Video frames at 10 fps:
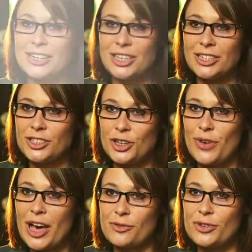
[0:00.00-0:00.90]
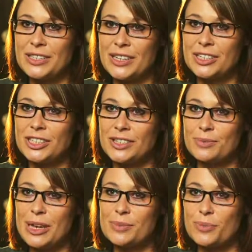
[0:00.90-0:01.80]
National Institute for Health Research is
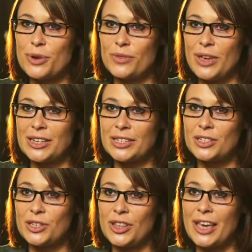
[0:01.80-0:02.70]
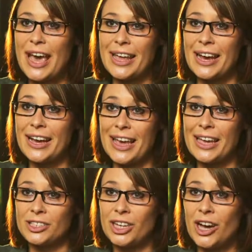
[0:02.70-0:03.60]
sometimes abbreviated to the
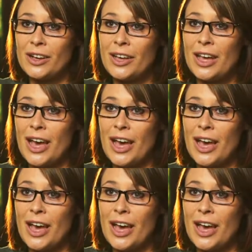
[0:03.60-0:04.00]
NIHR,